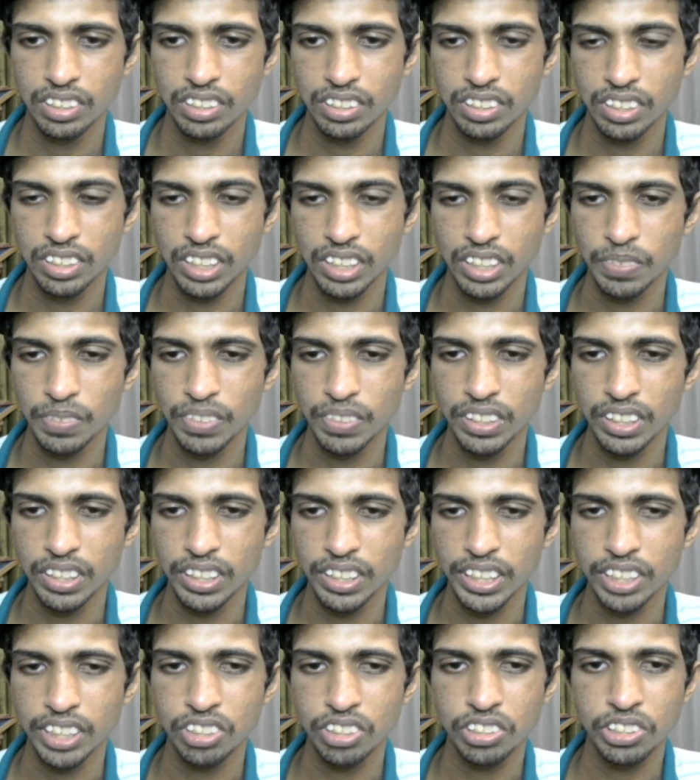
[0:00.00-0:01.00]
I mean
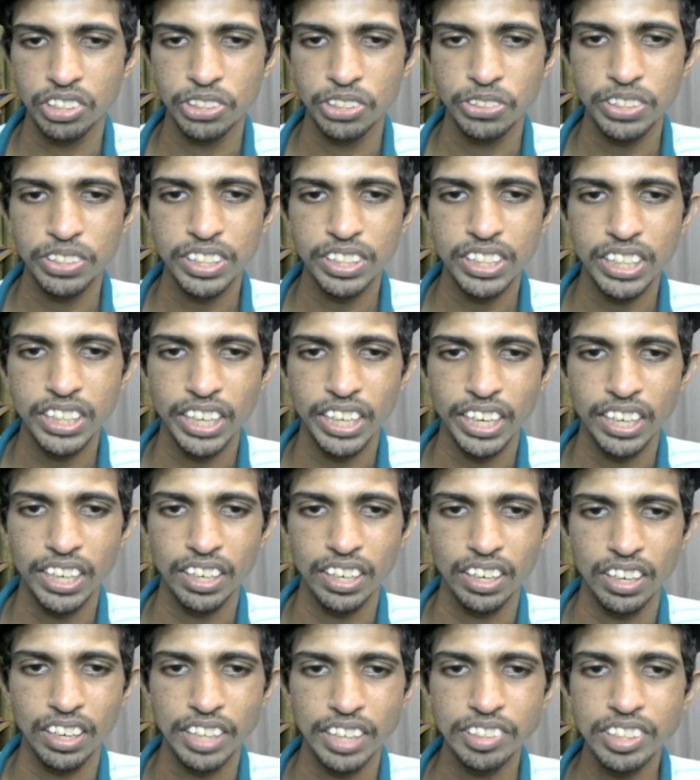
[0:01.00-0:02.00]
h3,
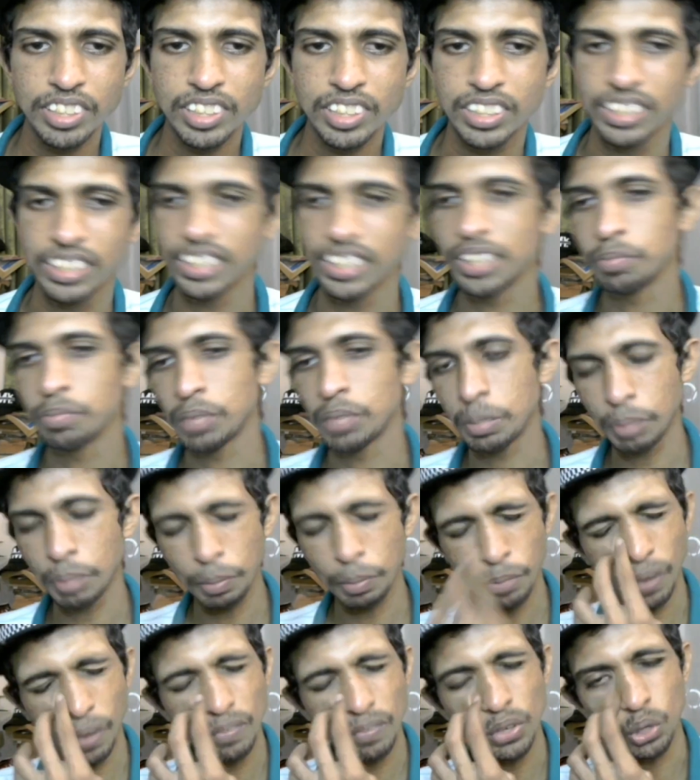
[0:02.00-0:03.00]
and I just did, maybe I
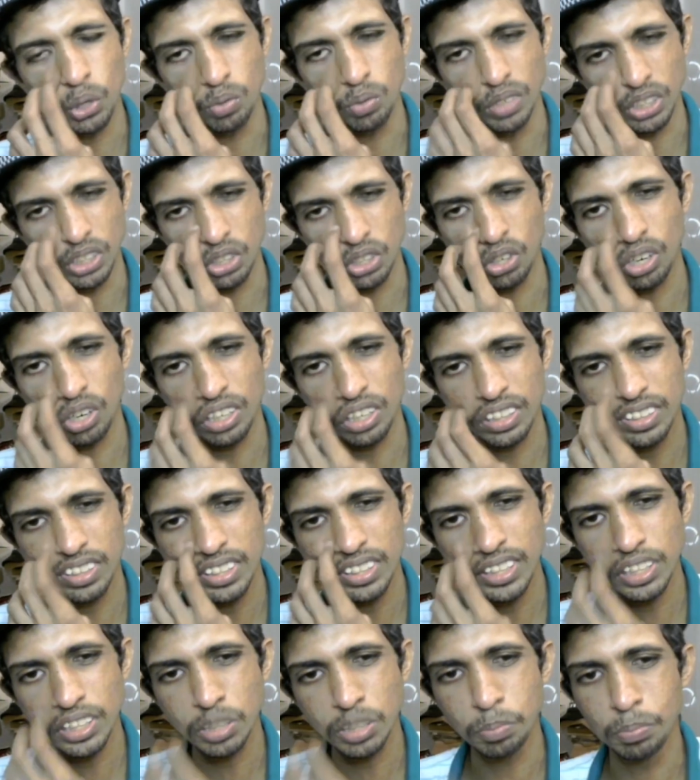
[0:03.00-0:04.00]
probably overthought
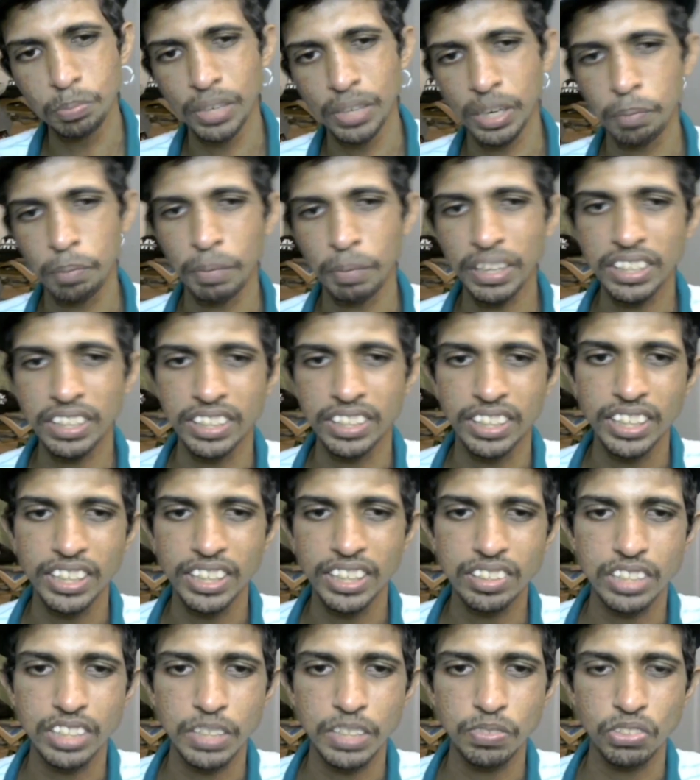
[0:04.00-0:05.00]
this, but my
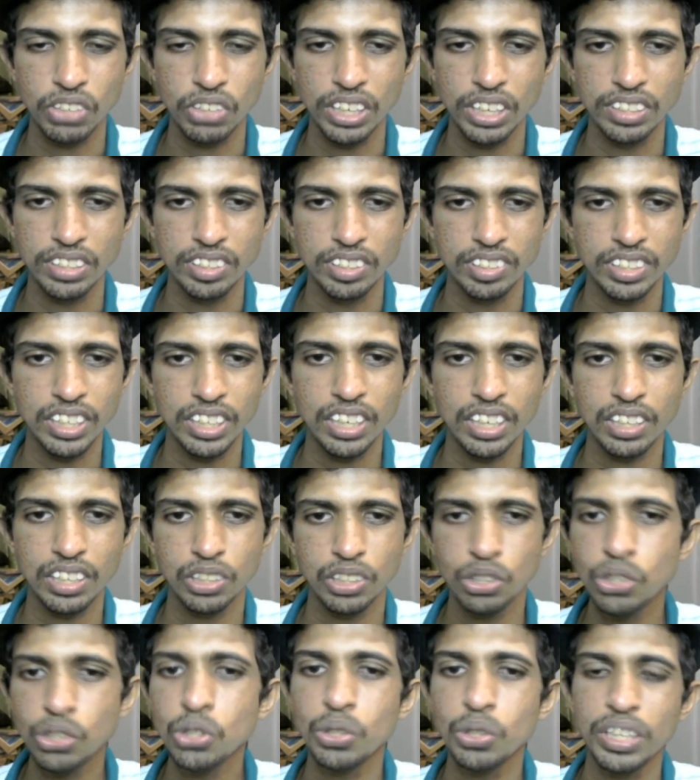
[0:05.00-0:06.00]
king seems rather stuck.
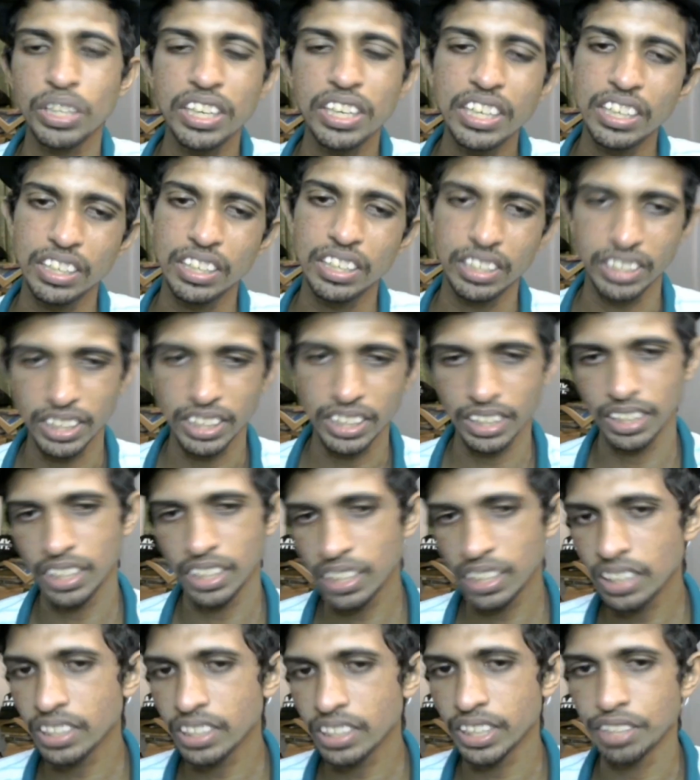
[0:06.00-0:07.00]
True,
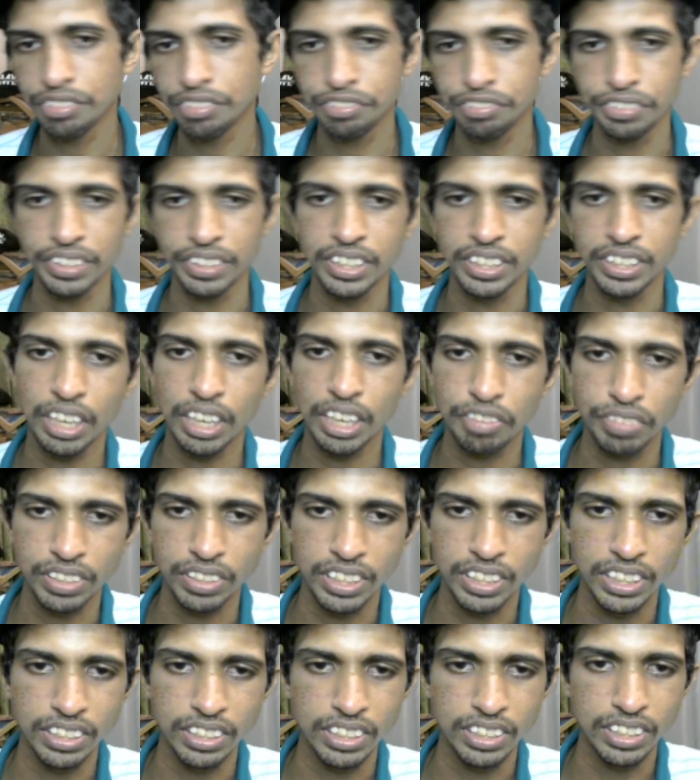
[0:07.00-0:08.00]
it'll get free after
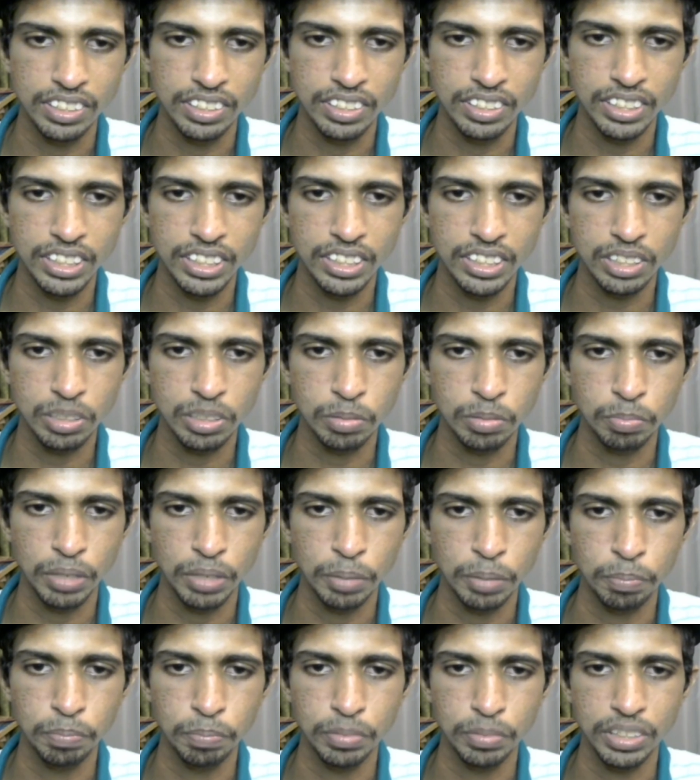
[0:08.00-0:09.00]
king d6,
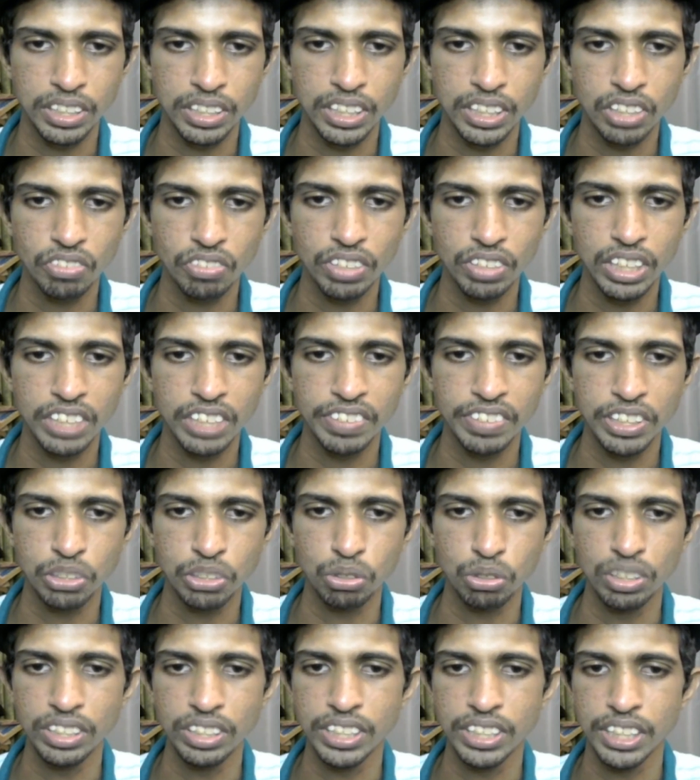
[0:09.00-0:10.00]
my king will
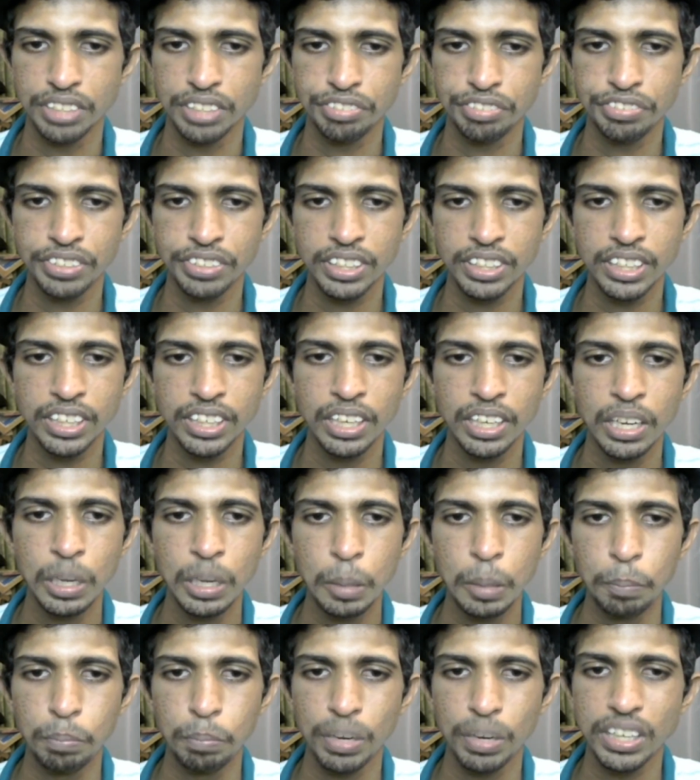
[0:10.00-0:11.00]
eventually get free,
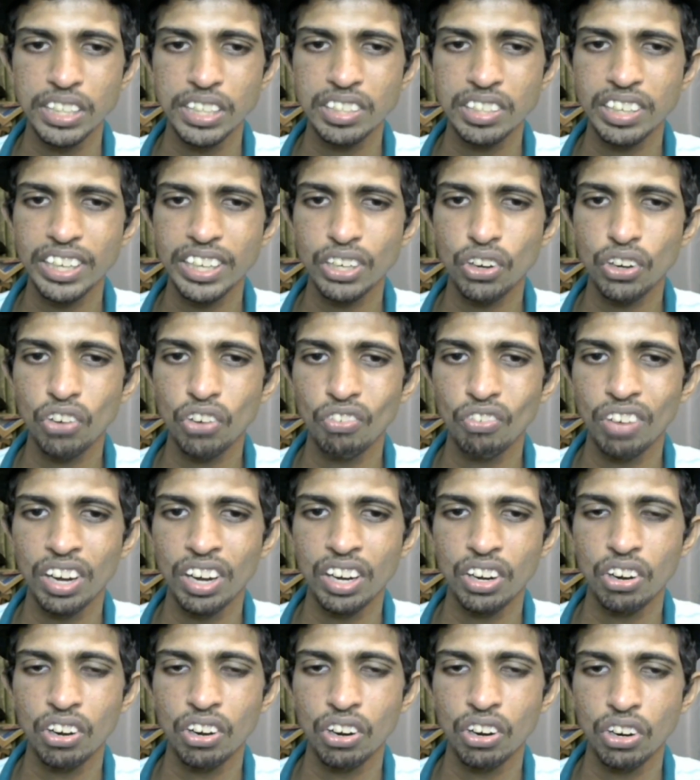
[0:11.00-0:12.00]
but it's like on
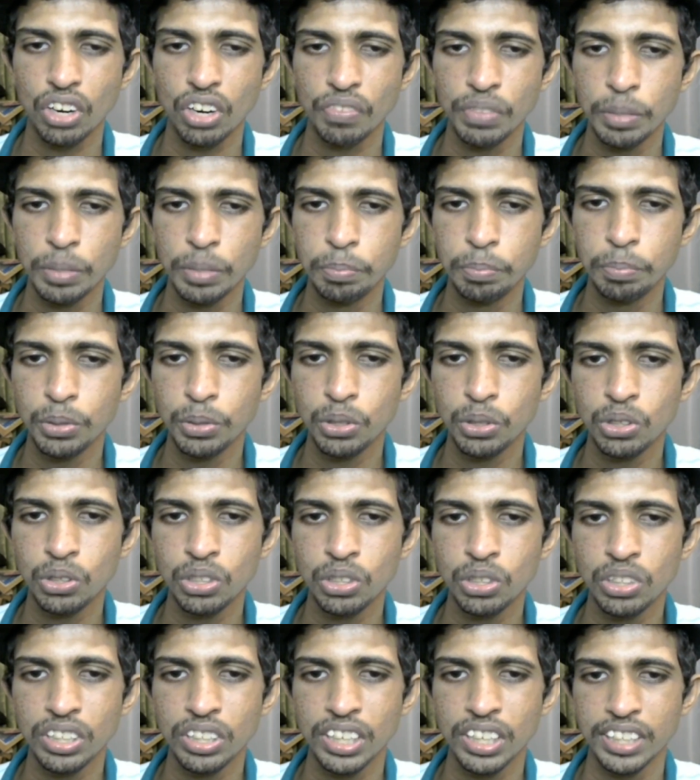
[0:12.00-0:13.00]
one corner of the
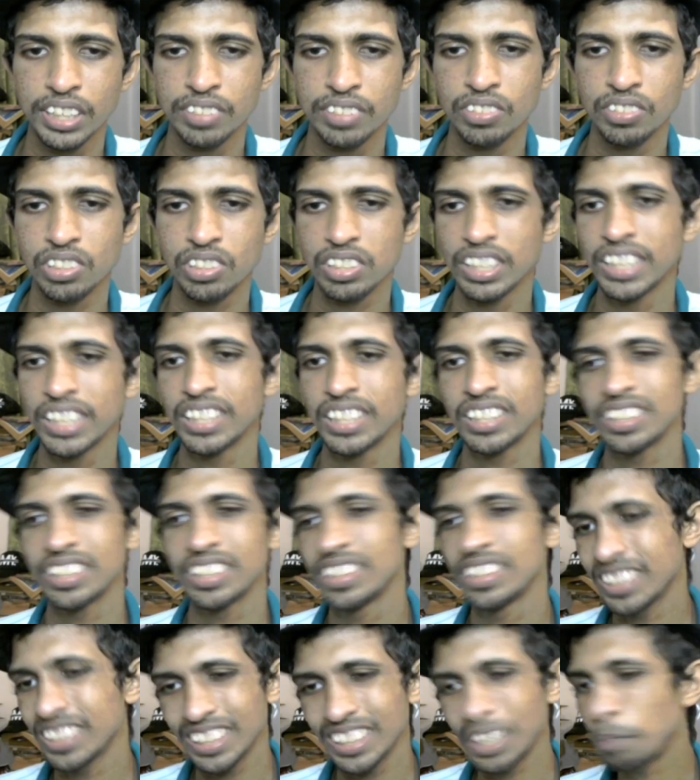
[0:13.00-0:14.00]
board. It was like,
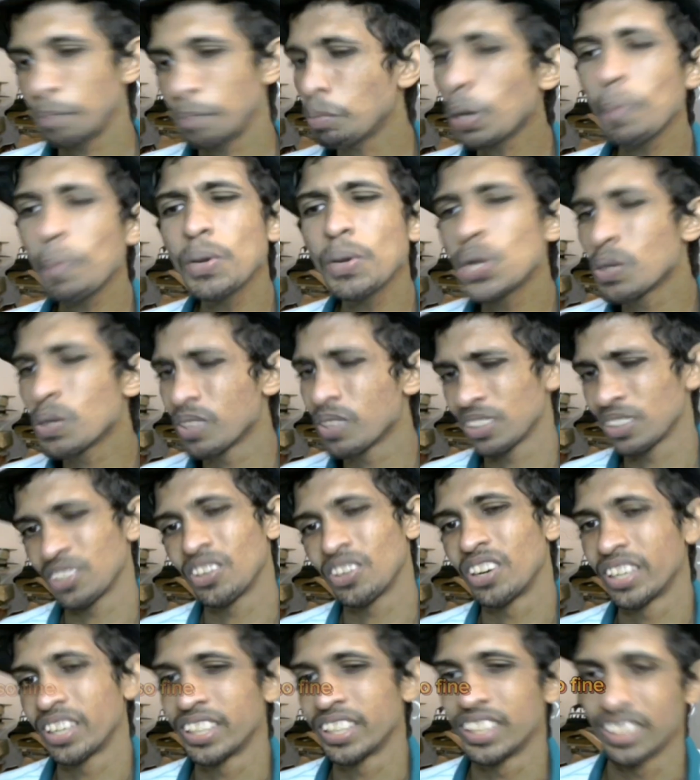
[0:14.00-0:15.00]
I probably
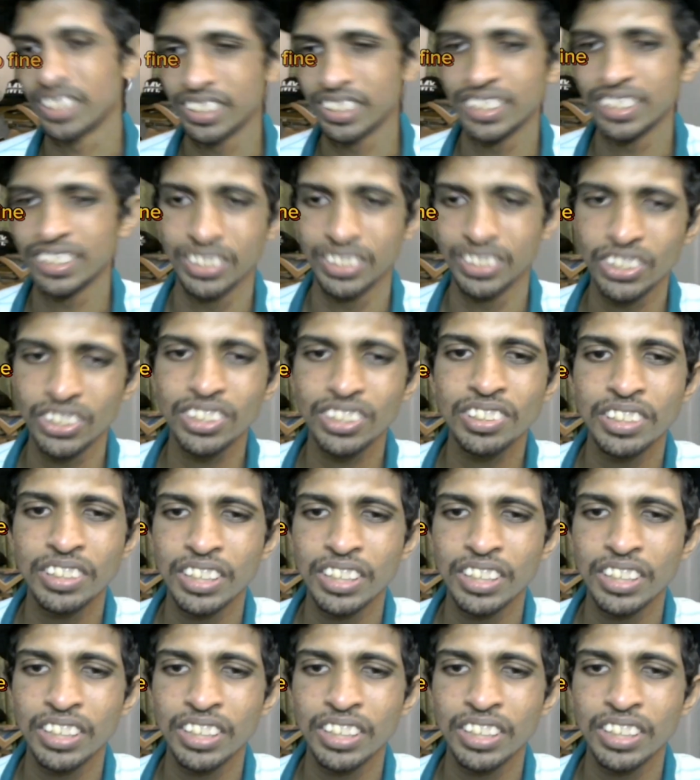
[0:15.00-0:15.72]
overthought it, you know.